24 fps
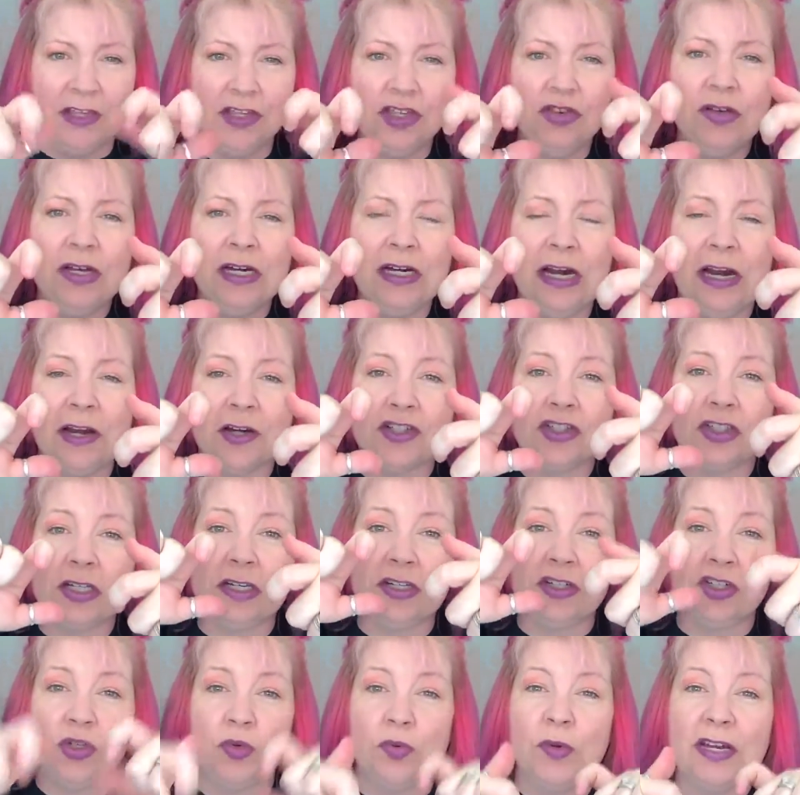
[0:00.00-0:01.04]
you can
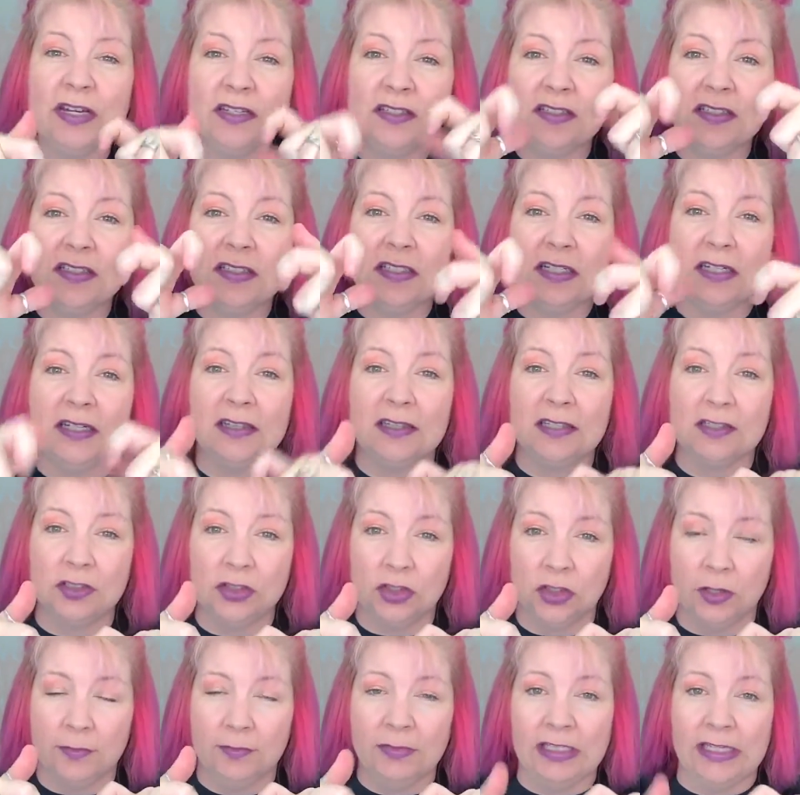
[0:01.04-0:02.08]
actually twist the
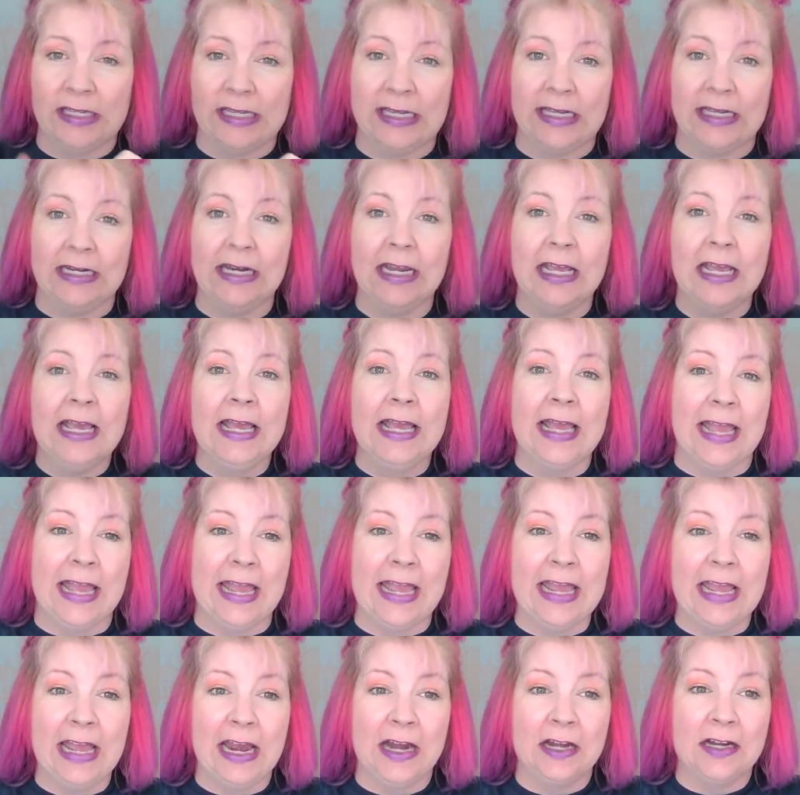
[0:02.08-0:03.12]
tourmaline
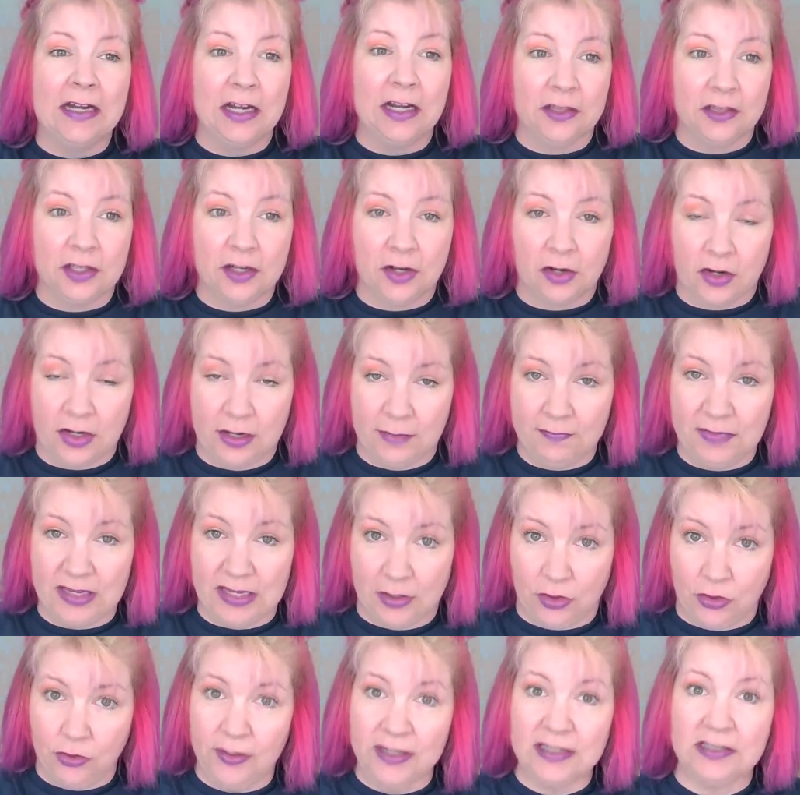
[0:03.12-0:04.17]
and there can
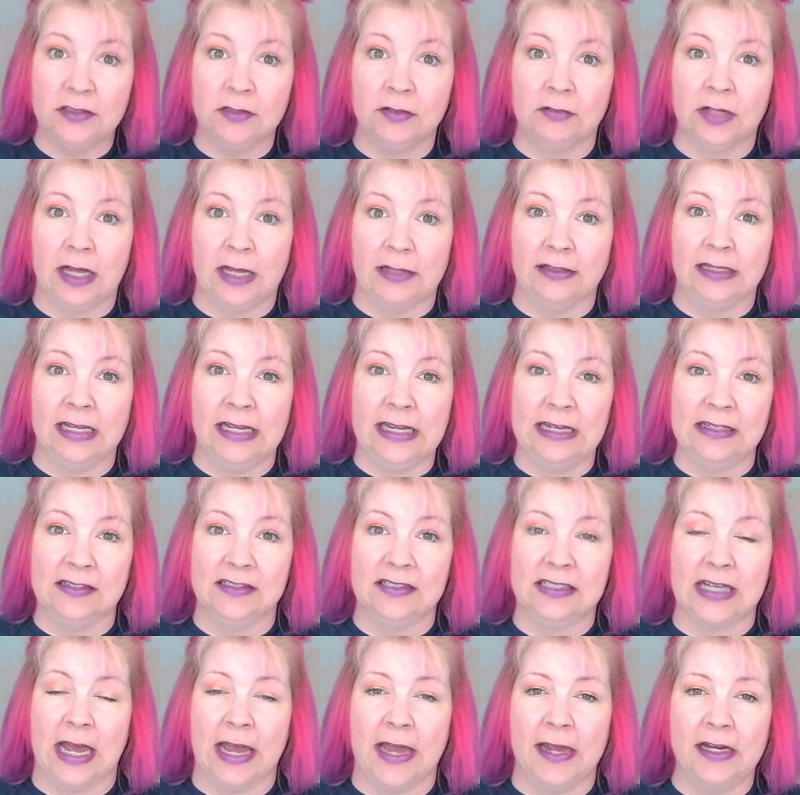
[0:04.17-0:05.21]
be a crystal on the
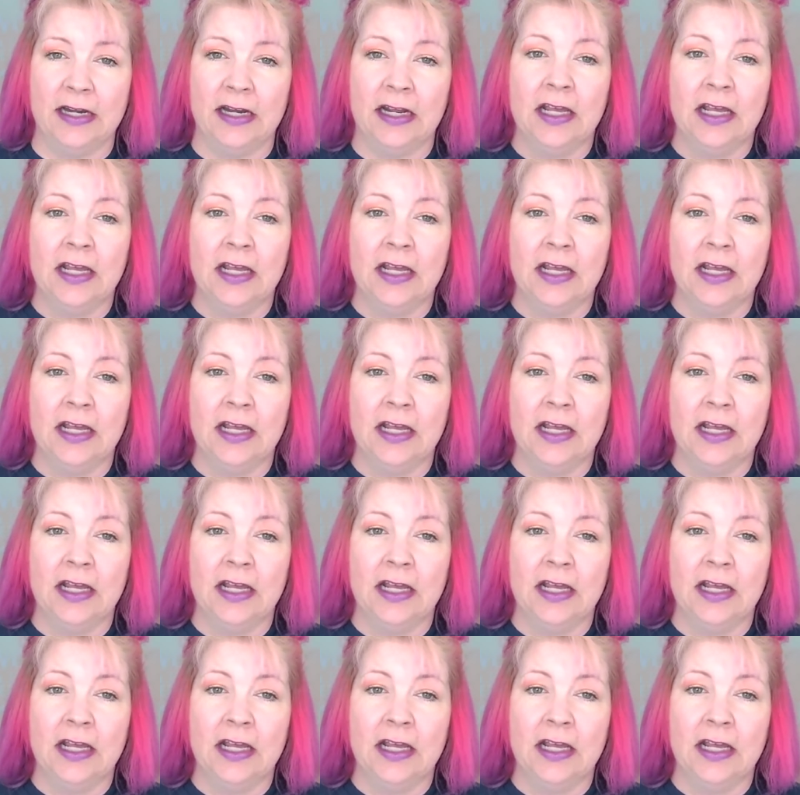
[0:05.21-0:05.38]
inside.